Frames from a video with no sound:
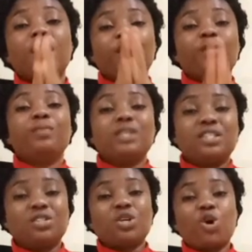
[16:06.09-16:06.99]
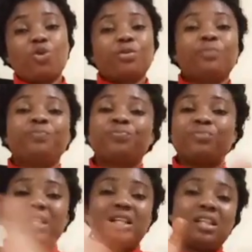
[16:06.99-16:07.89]
God bless you all.
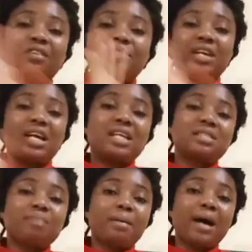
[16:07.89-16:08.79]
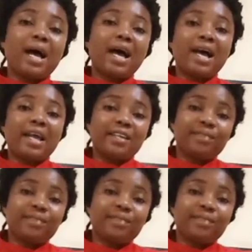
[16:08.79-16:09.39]
Love you guys. Bye bye.